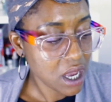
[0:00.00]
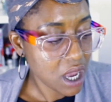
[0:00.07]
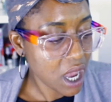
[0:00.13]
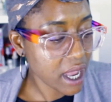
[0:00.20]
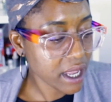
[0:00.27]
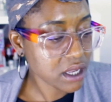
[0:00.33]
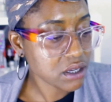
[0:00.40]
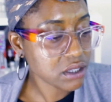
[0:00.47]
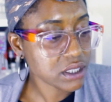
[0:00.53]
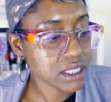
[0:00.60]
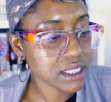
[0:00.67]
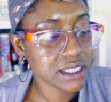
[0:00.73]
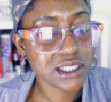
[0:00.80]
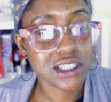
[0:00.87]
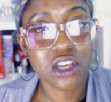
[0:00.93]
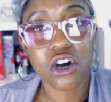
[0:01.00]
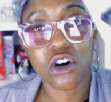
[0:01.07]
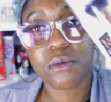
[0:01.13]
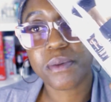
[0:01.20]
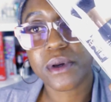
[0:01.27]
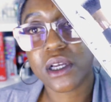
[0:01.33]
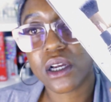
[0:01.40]
I got this
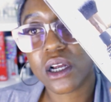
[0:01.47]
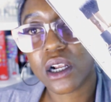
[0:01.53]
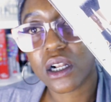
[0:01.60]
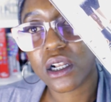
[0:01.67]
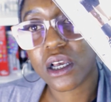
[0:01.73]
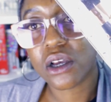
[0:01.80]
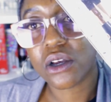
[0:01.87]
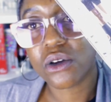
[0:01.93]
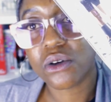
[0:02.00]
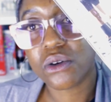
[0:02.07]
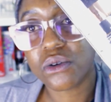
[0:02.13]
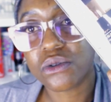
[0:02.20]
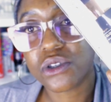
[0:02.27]
Sculpt and Glow